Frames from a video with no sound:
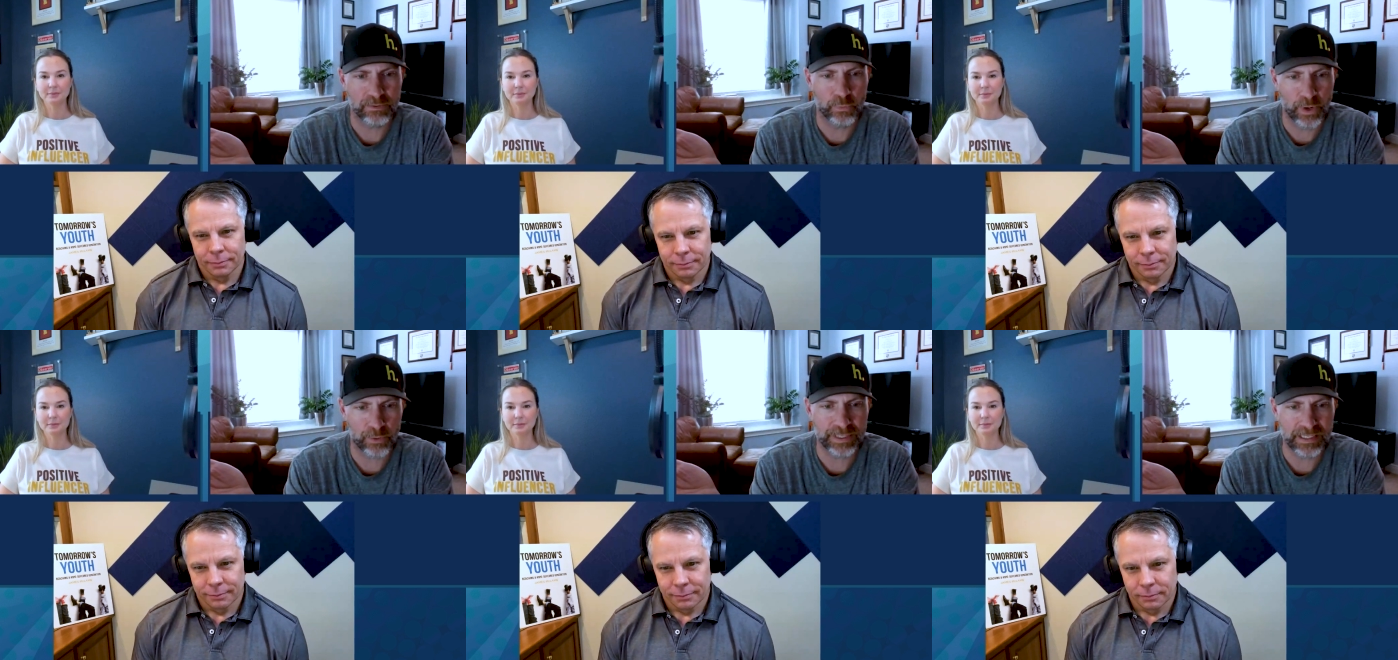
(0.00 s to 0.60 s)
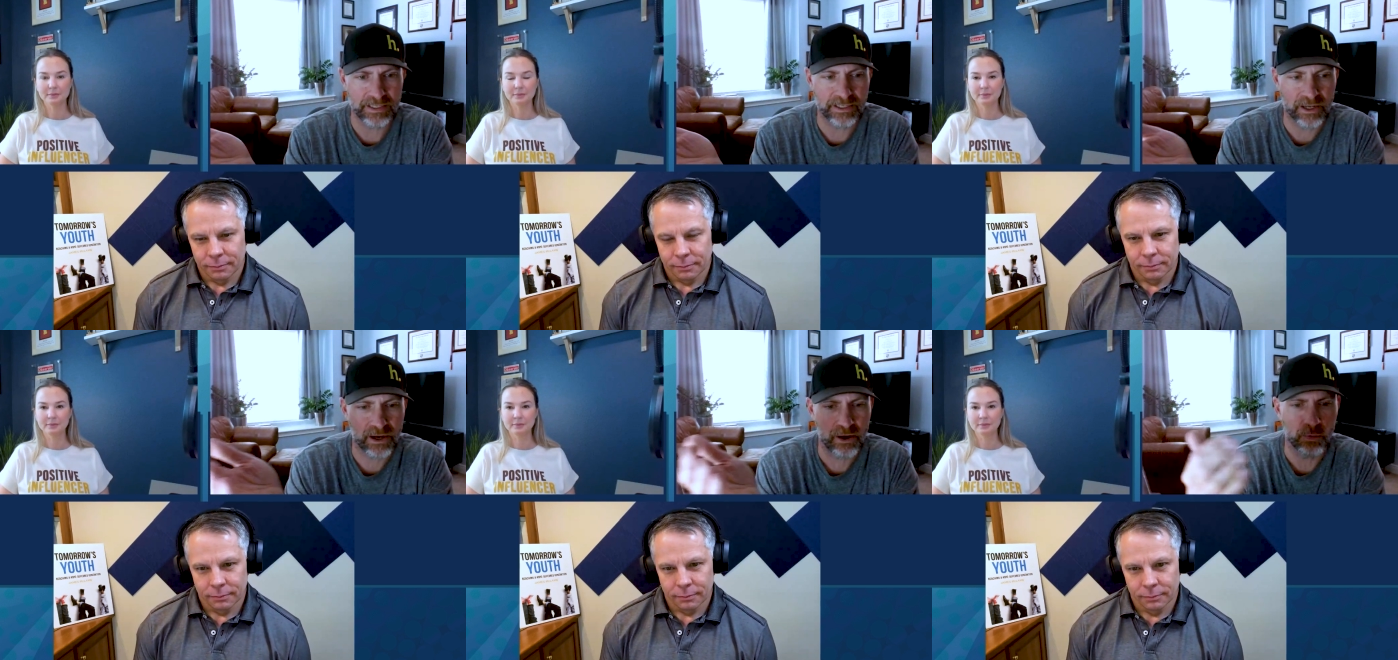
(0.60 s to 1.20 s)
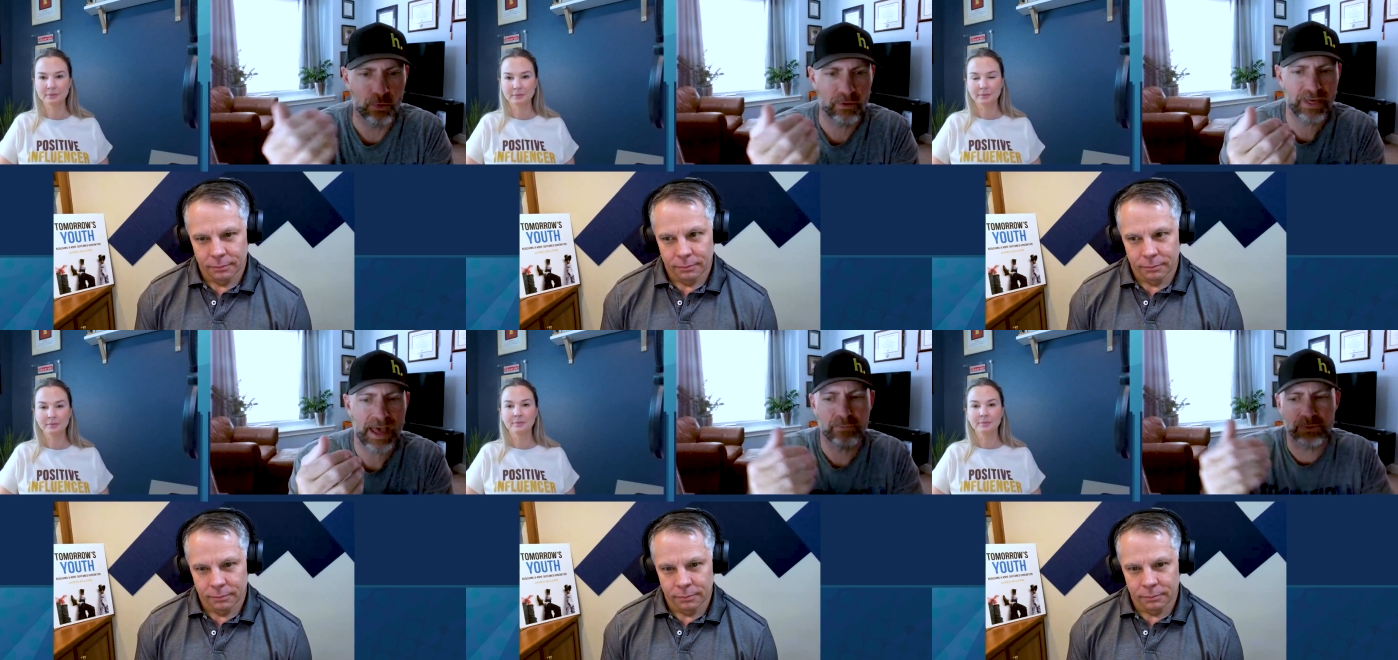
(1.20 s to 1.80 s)
Speaker 1: where we needed to go well
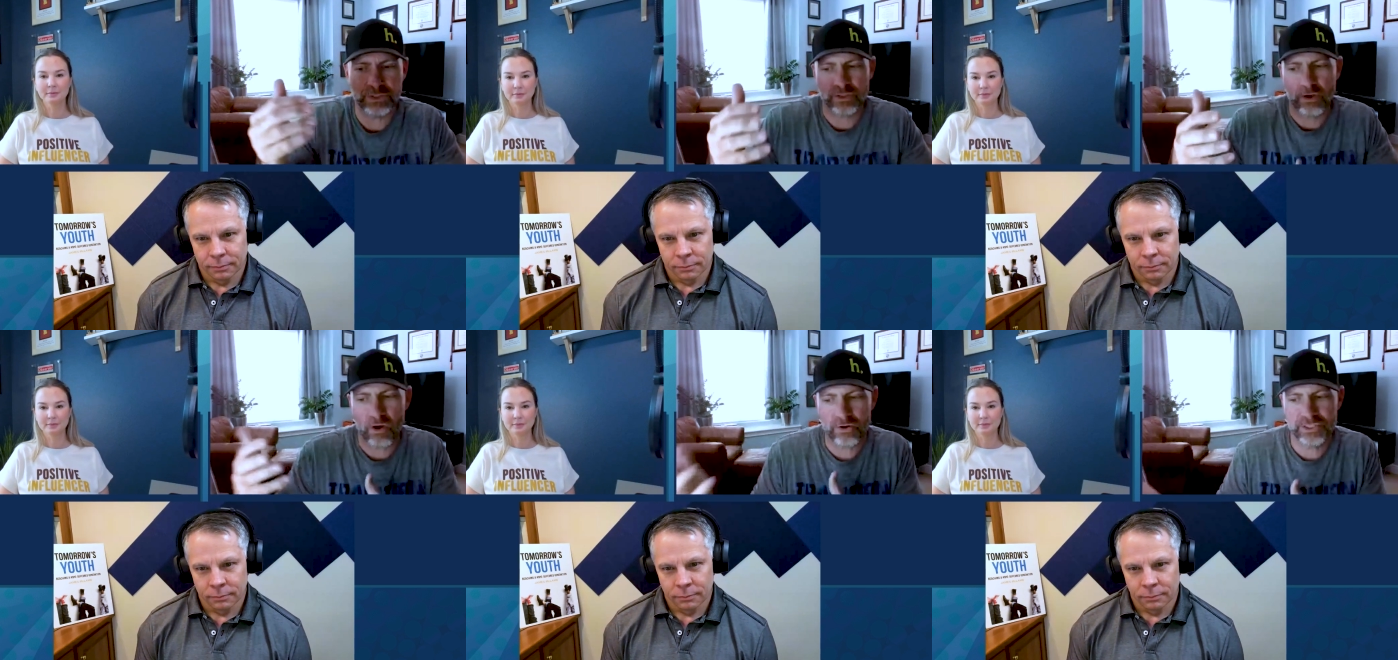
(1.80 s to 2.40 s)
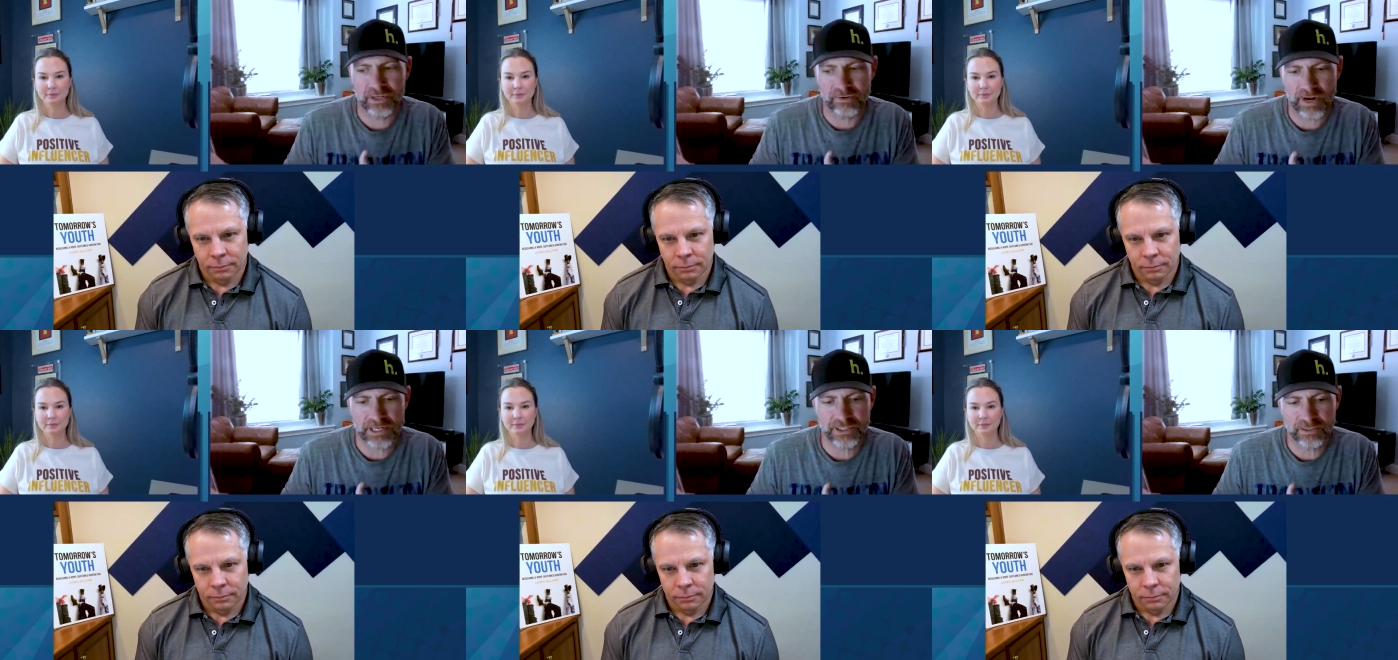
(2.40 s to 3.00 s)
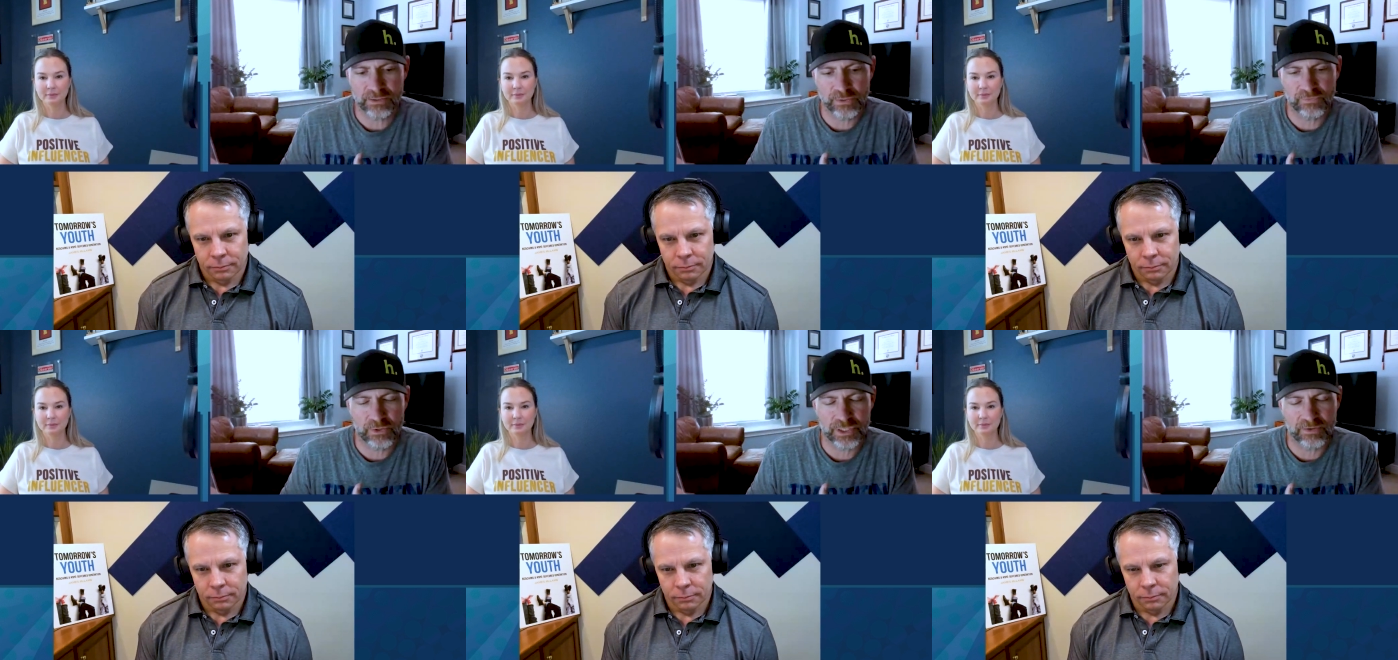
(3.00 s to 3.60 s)
that was our generation's
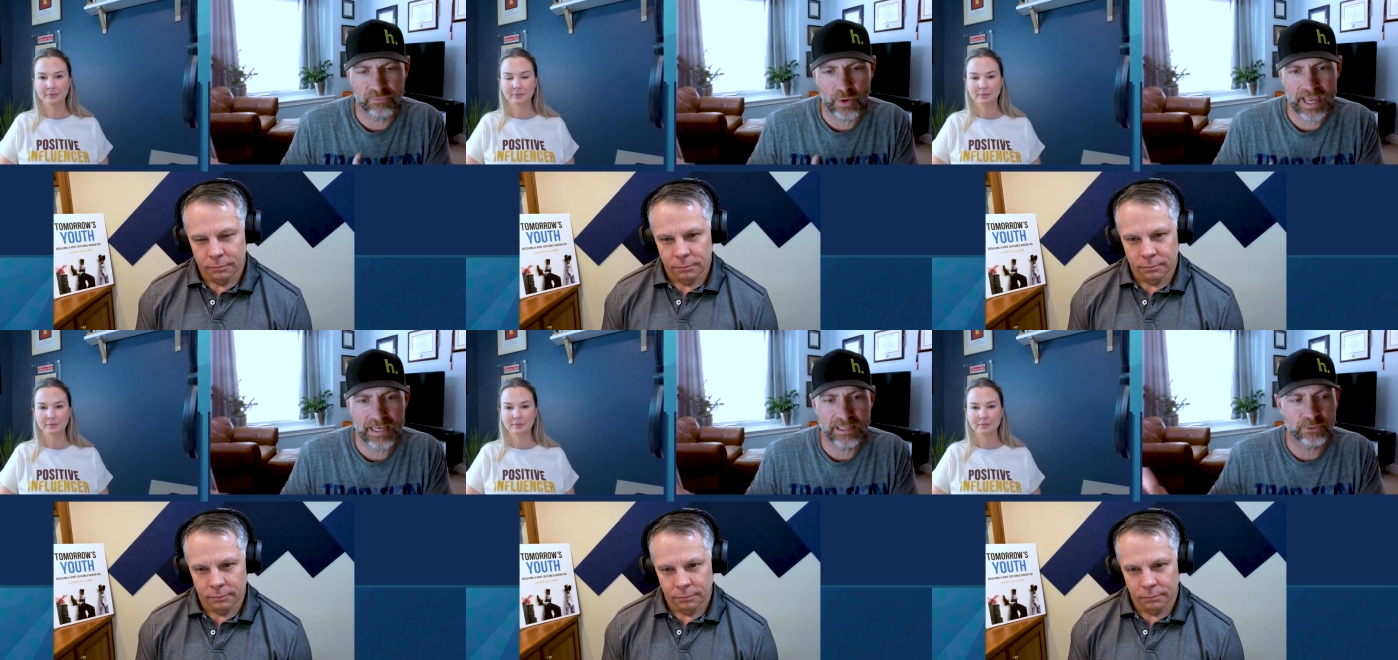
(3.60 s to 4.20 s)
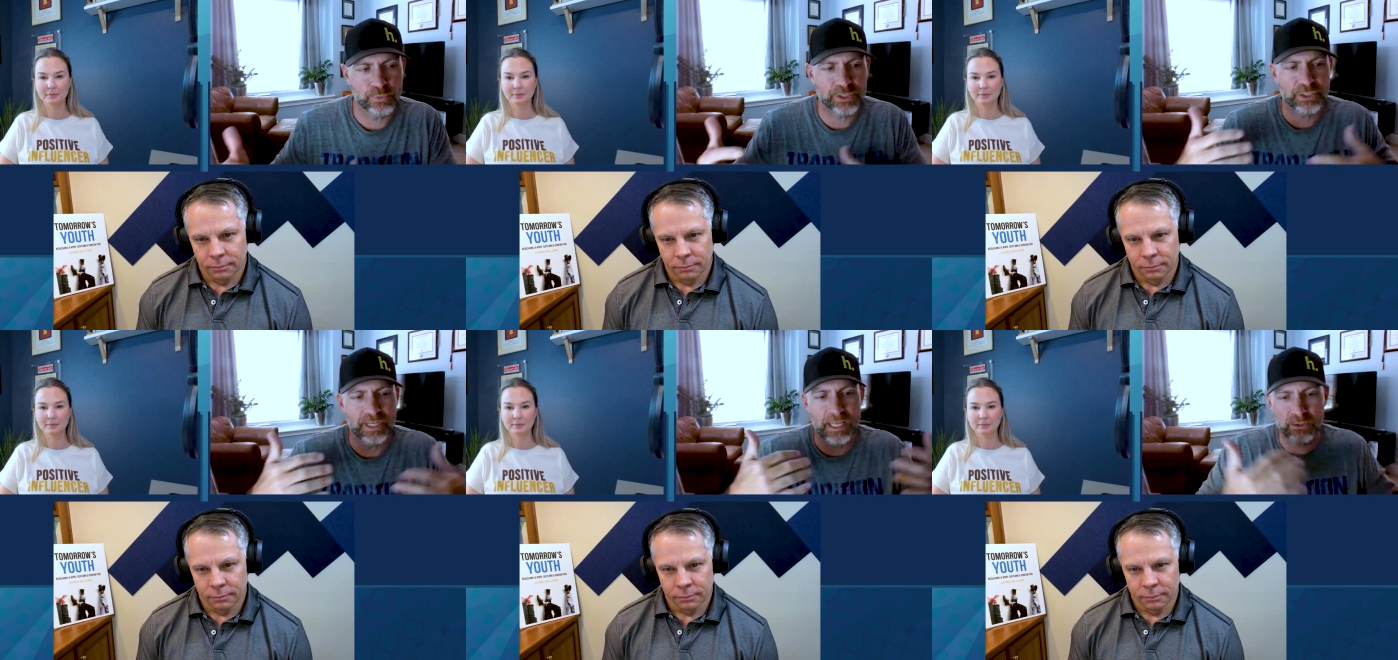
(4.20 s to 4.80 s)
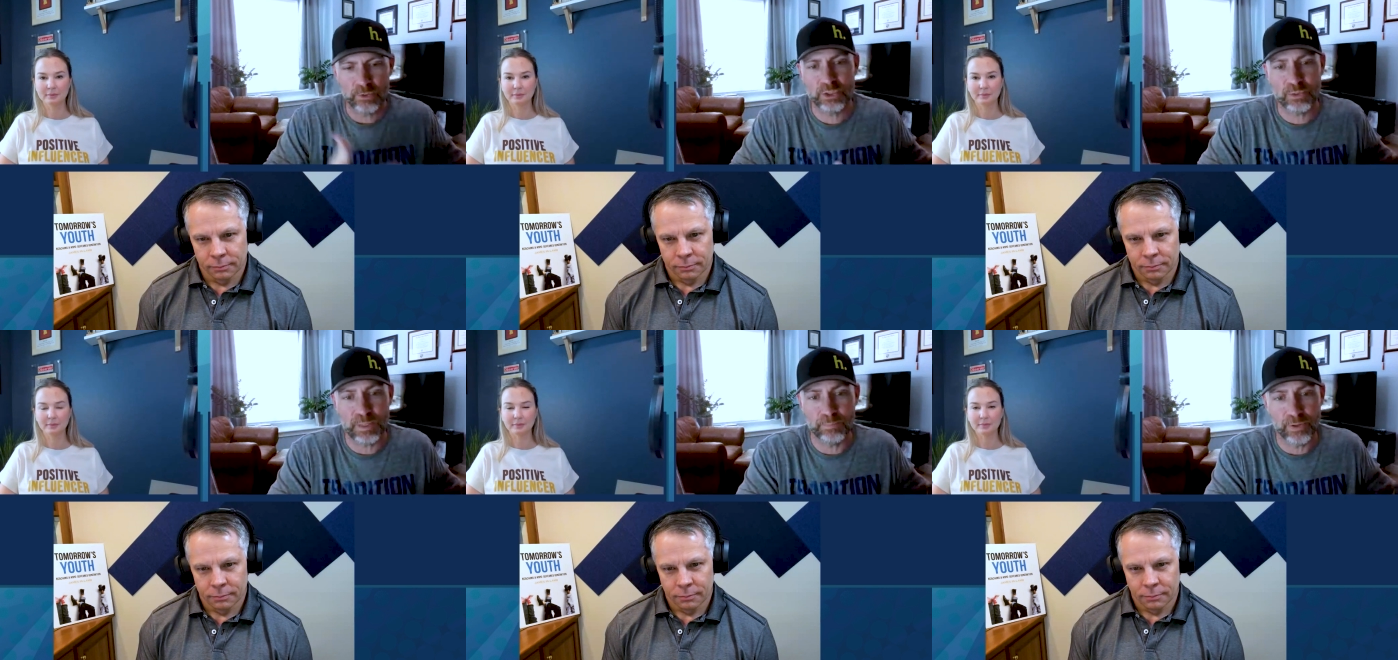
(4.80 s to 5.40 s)
version of Waze which it used to
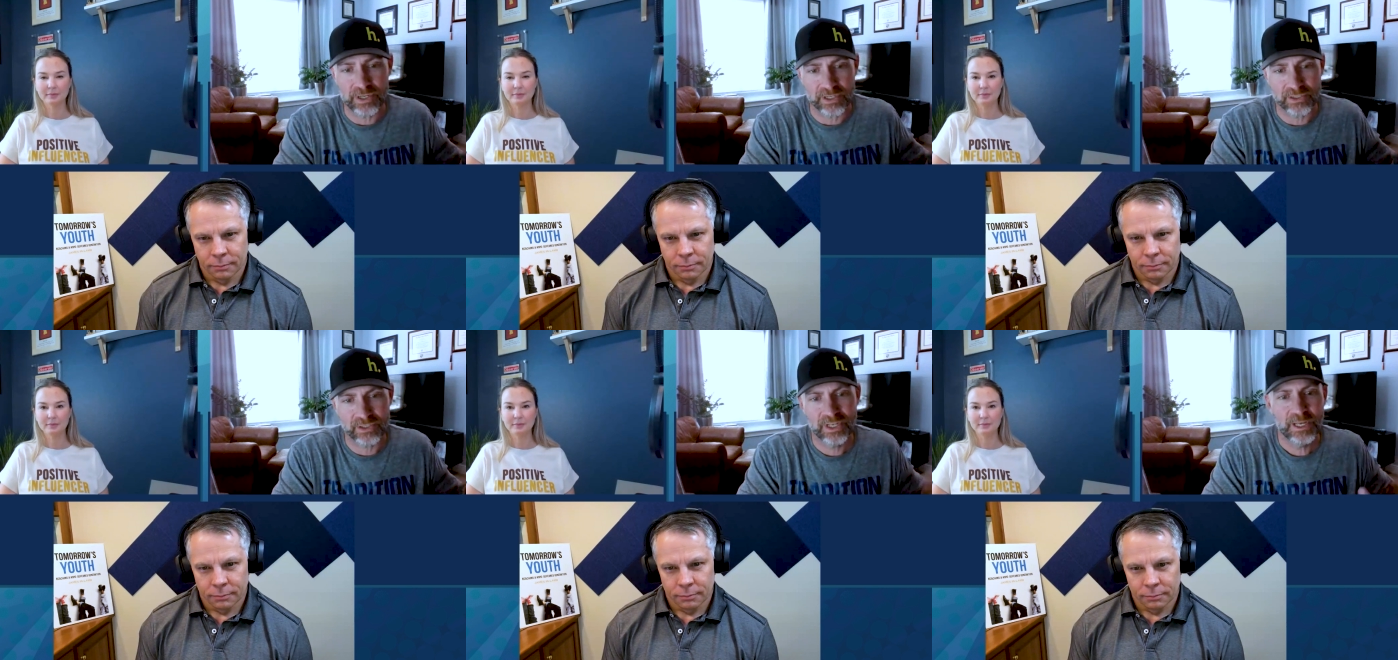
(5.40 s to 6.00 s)
be books